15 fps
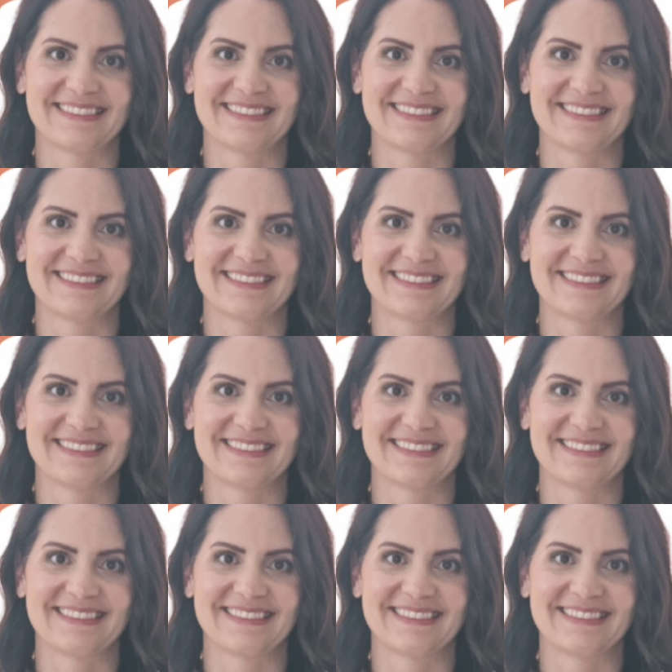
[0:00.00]

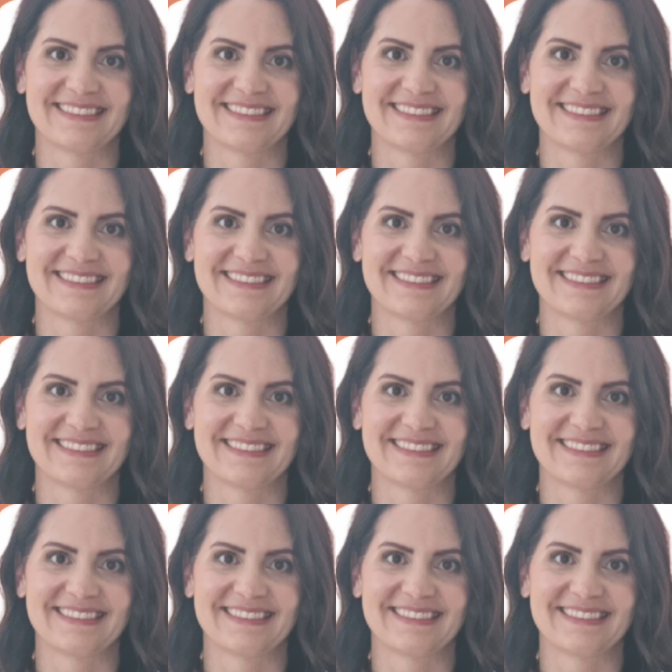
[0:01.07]

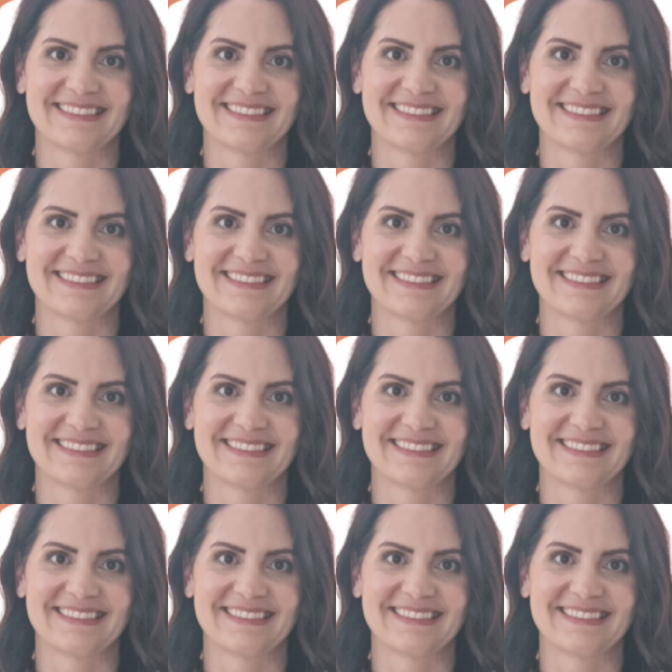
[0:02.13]

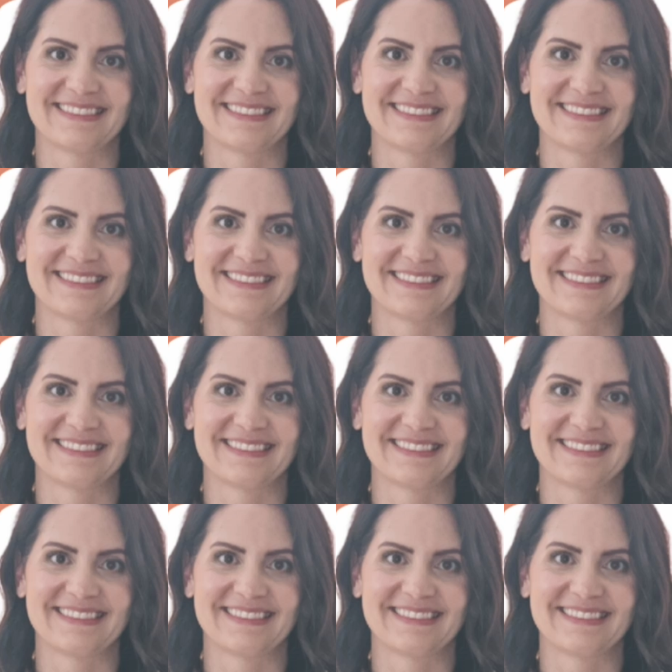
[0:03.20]

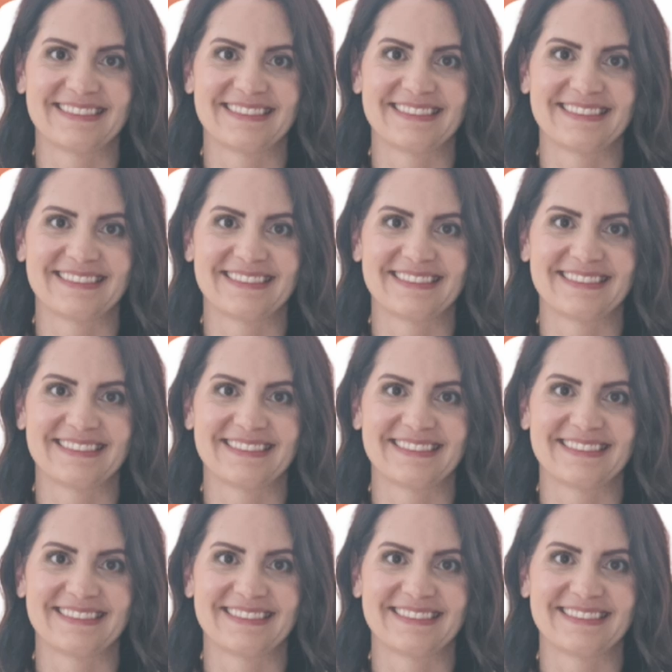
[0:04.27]

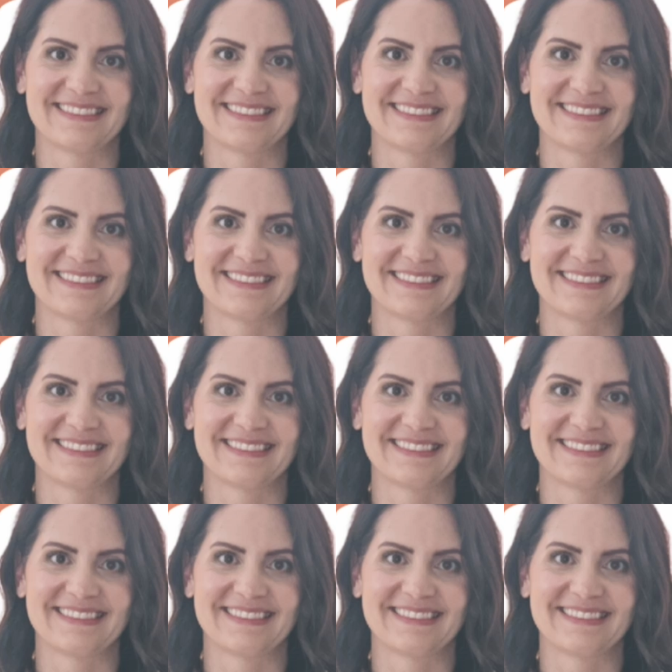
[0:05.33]
This is a still picture; no speech is visible.